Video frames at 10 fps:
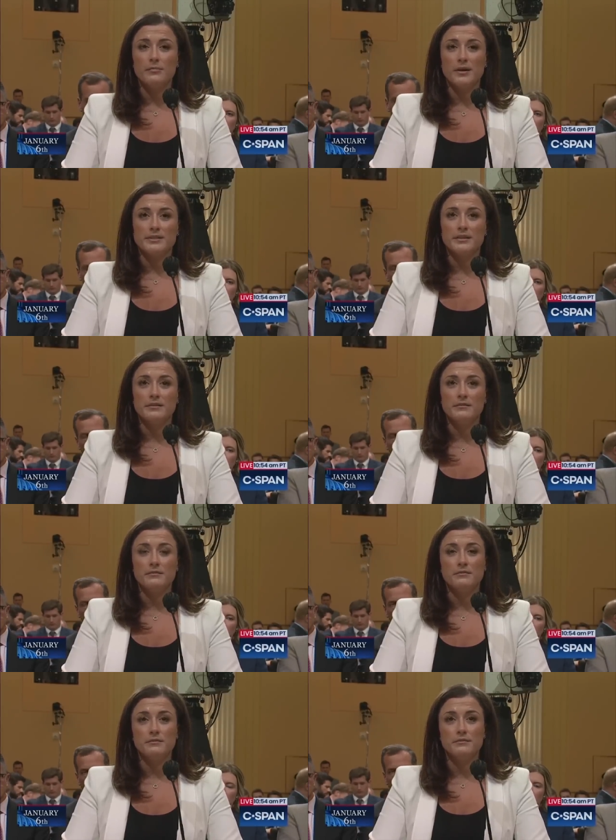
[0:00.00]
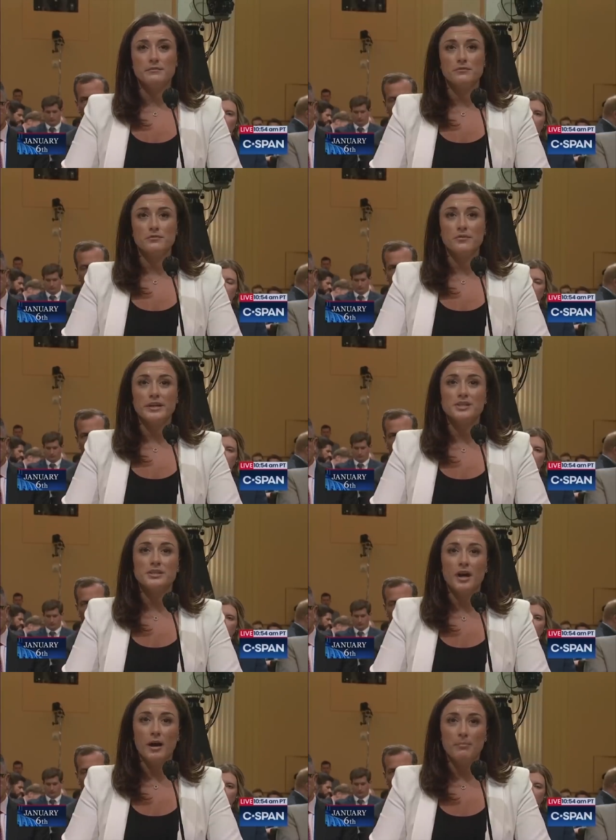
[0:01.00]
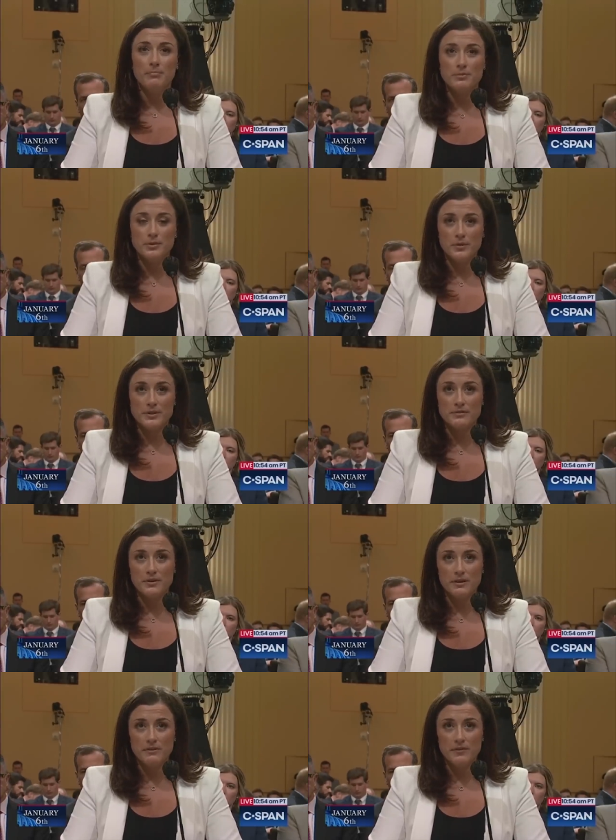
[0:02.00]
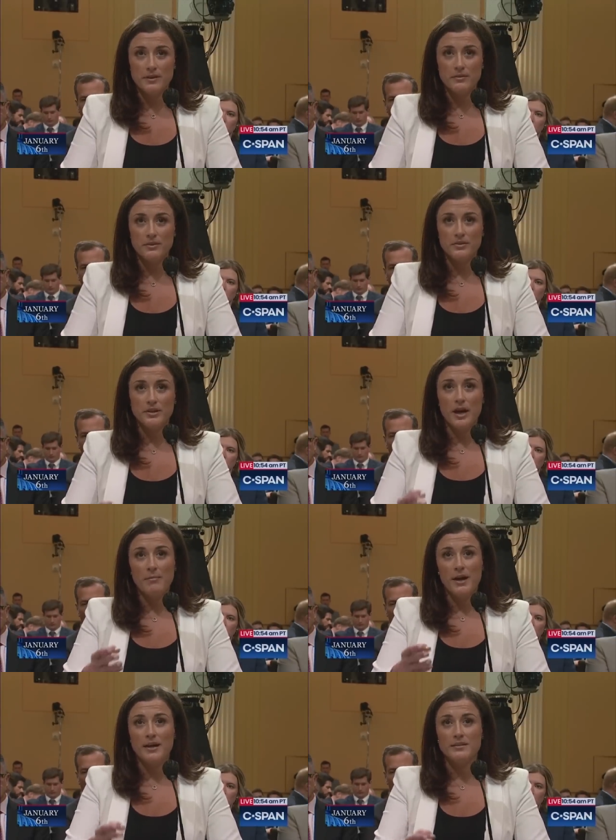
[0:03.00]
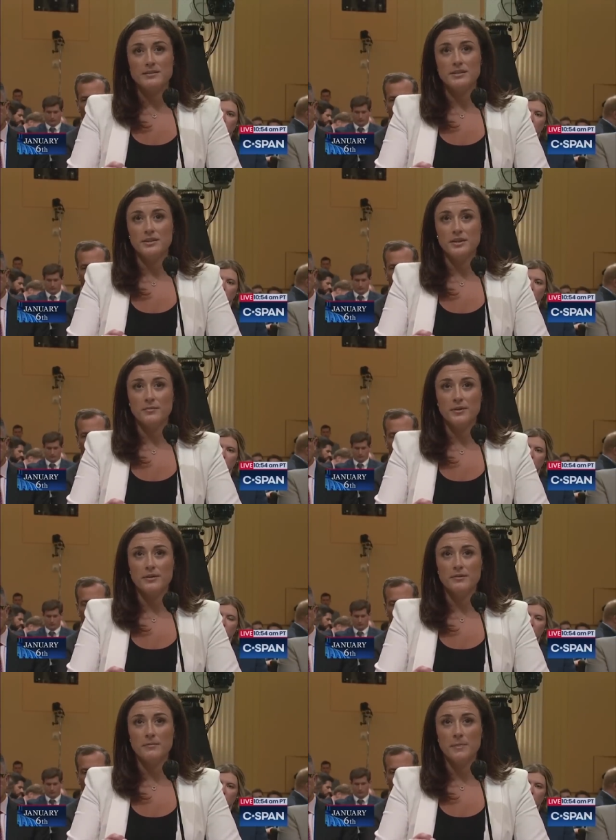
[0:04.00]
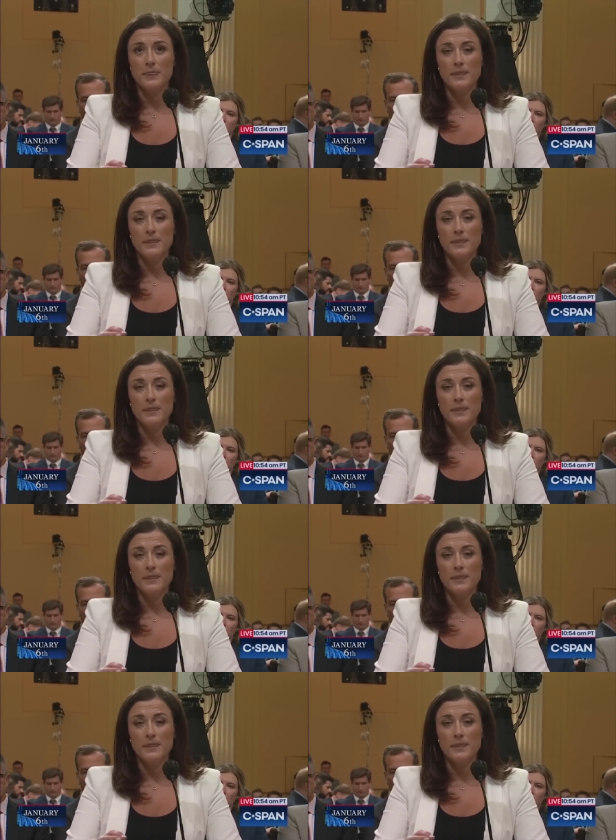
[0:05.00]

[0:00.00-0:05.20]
The president reached up towards the front of the vehicle to grab at the steering wheel.